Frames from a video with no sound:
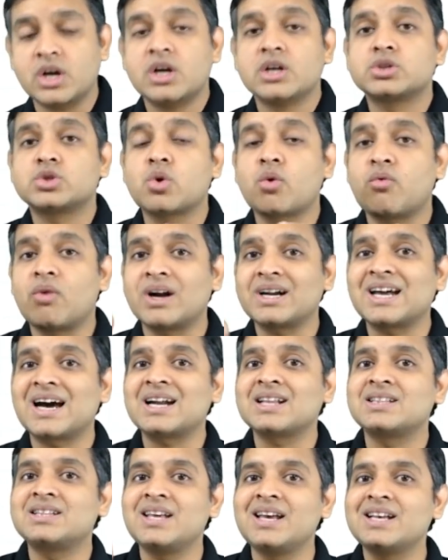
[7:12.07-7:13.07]
So what
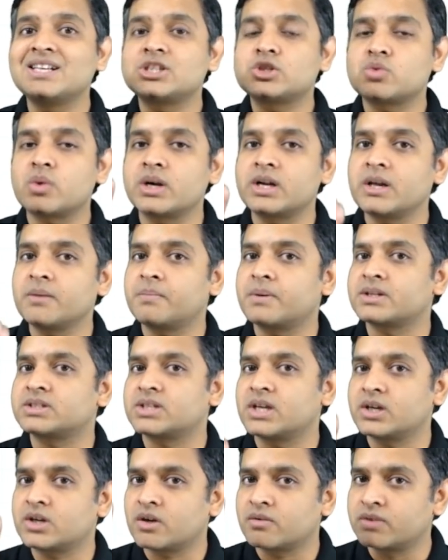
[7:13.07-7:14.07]
are these
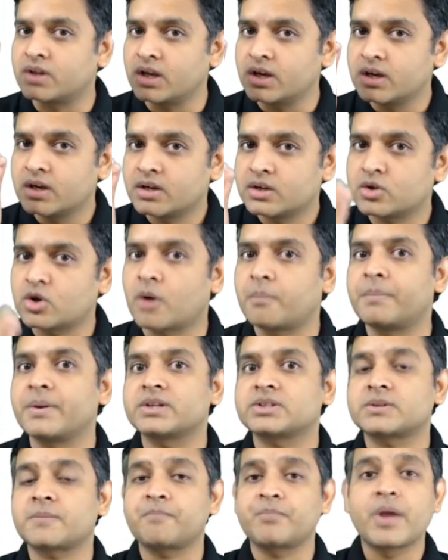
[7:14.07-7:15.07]
20% of the
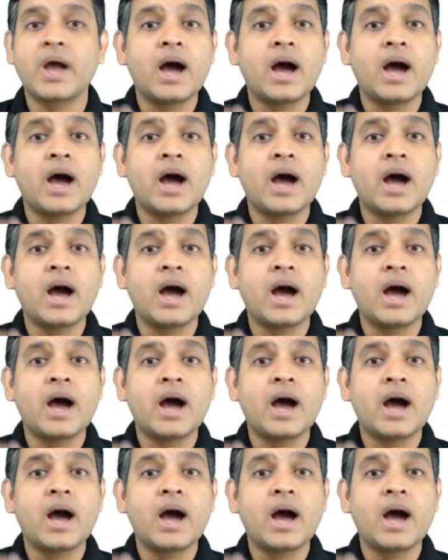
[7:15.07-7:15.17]
topics?